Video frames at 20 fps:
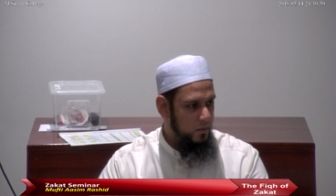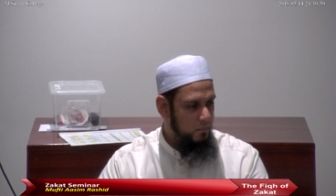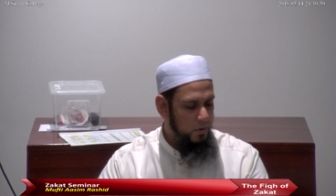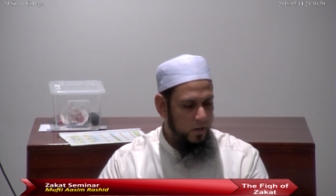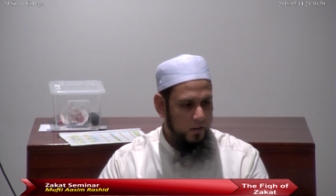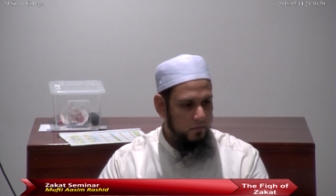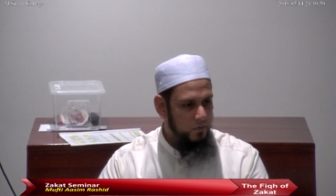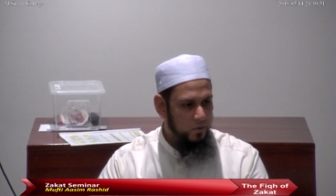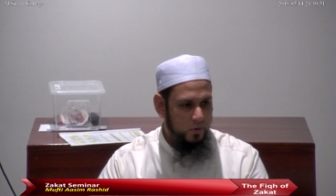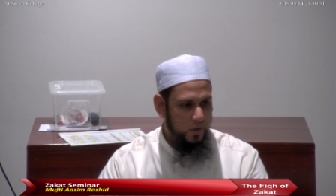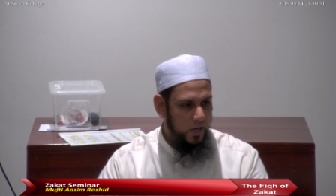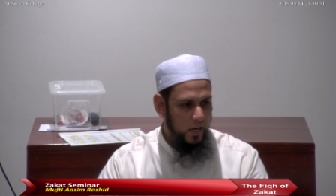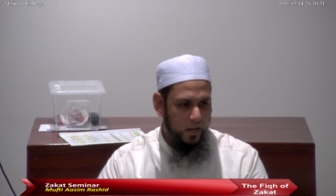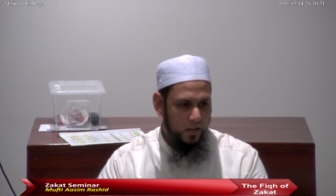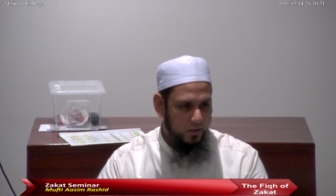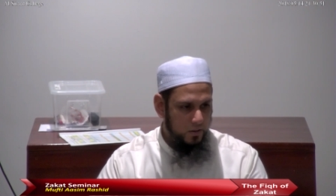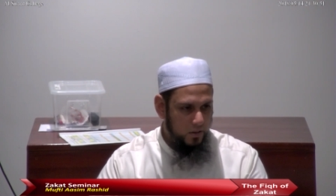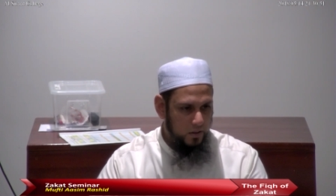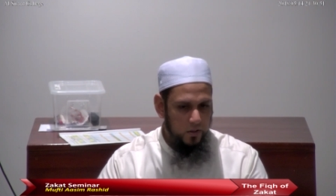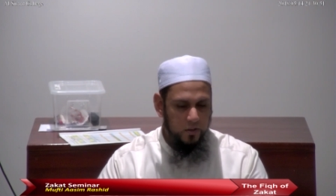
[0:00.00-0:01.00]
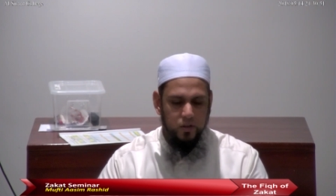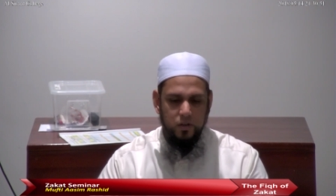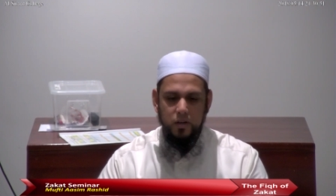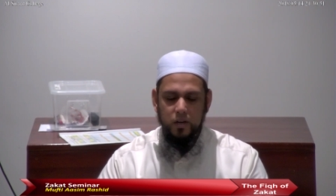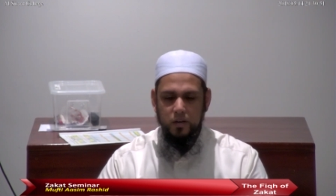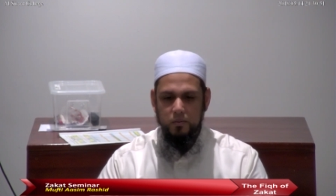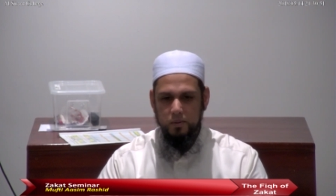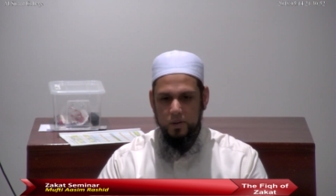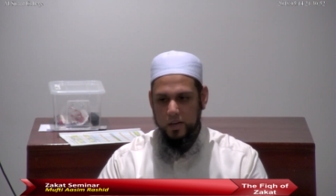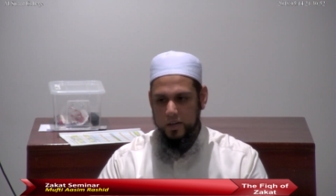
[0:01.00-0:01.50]
But if you can't, you're
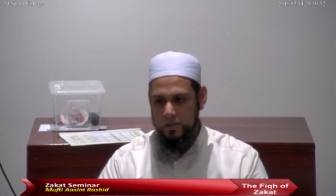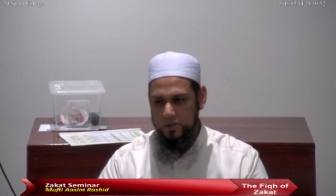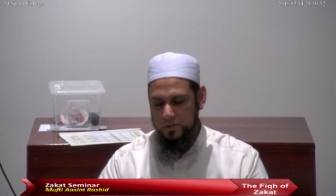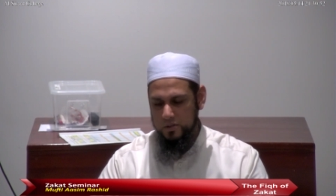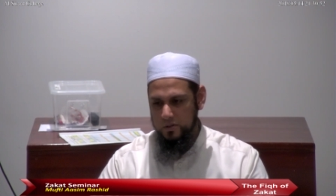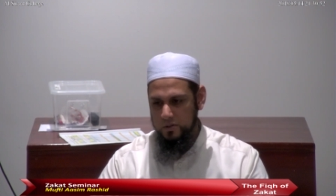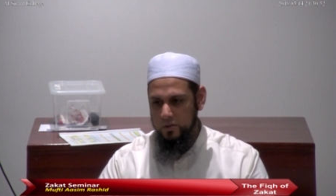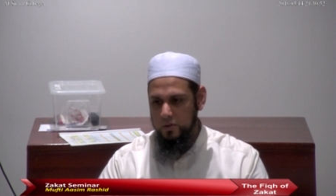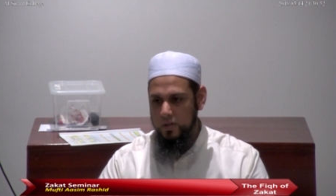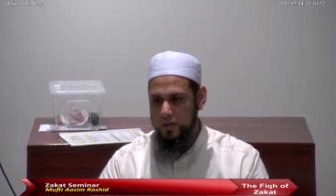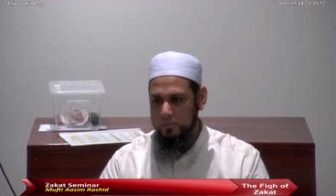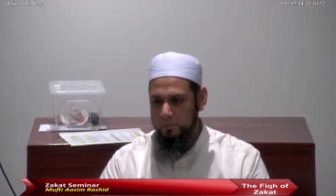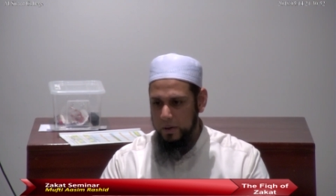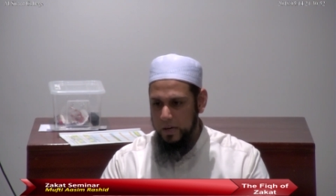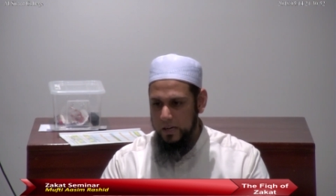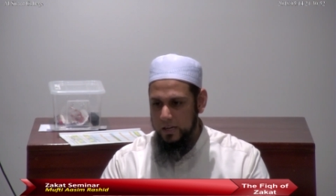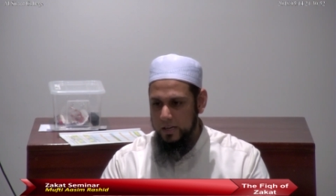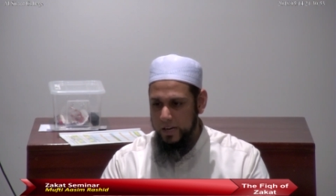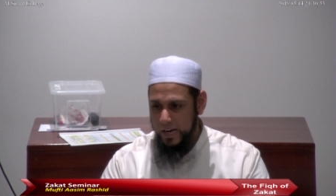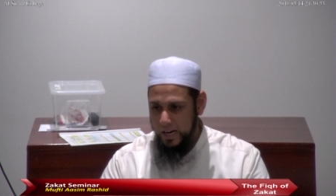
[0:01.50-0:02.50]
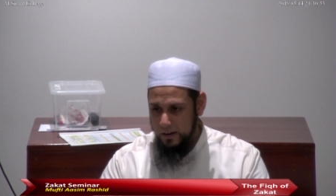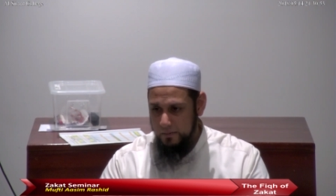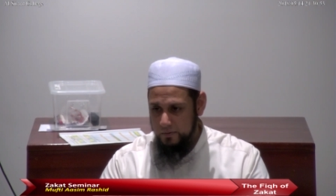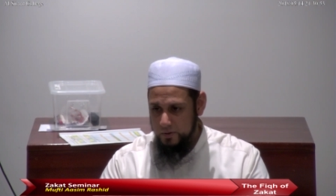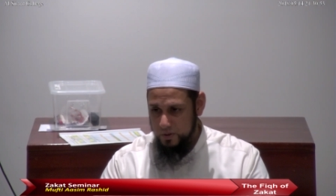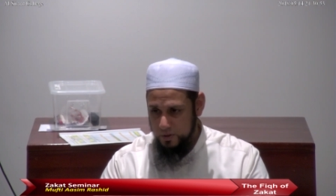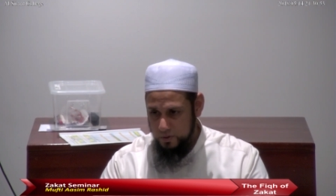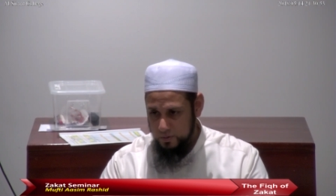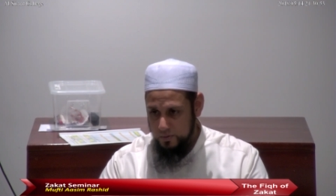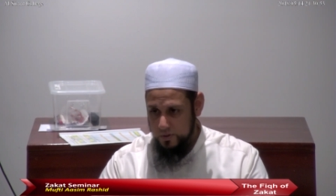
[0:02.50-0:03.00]
not obliged to. You can pay it
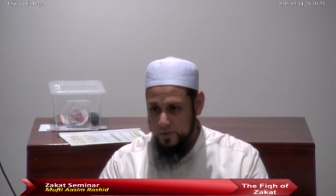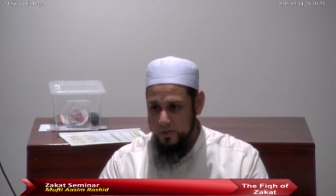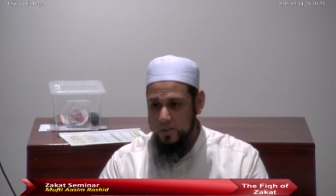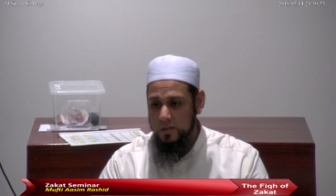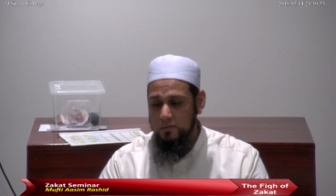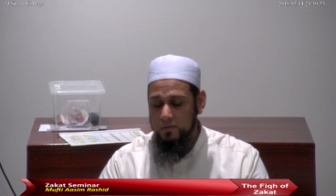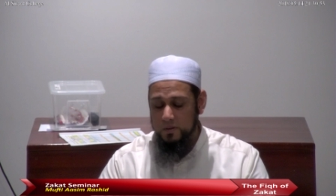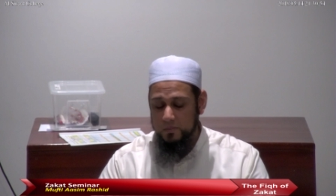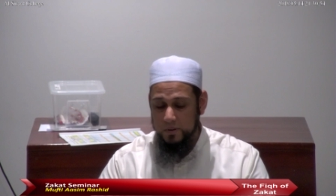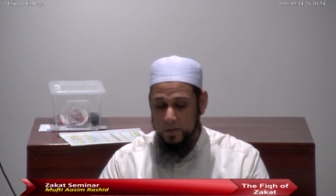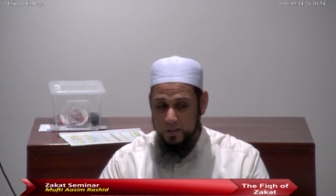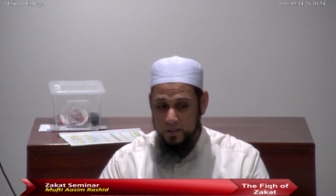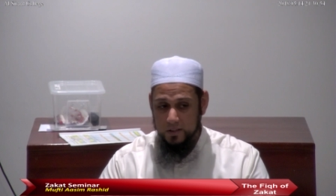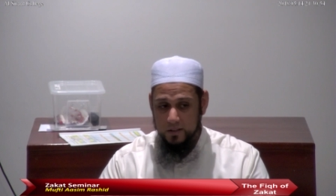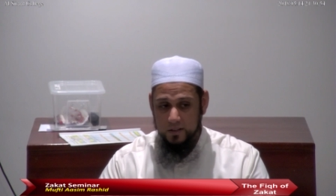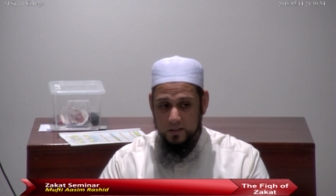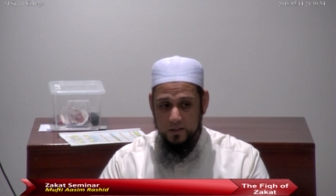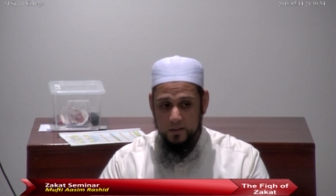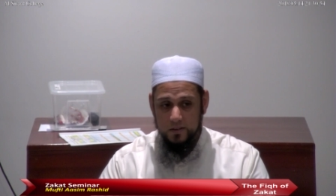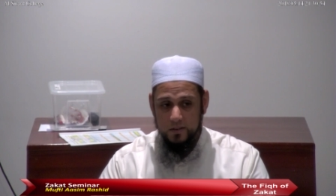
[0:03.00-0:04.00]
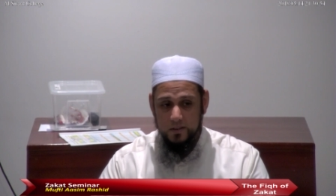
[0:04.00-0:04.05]
after you receive the money.